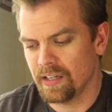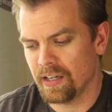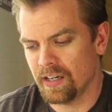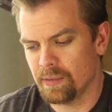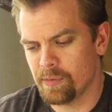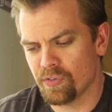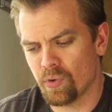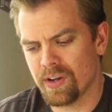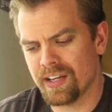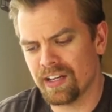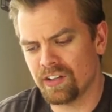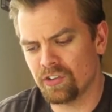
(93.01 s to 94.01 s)
And before I
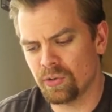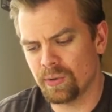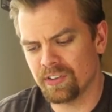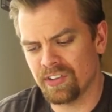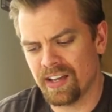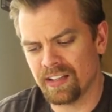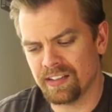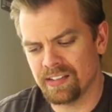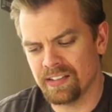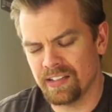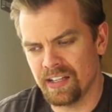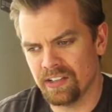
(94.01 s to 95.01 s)
get into exactly
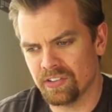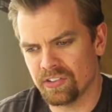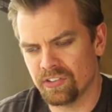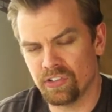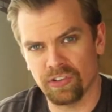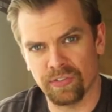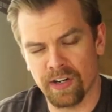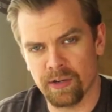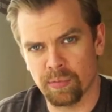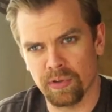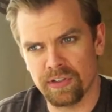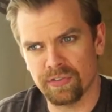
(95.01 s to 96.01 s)
this, just very
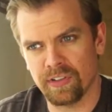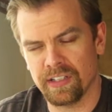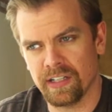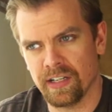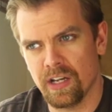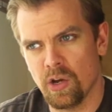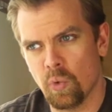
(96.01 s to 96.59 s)
briefly,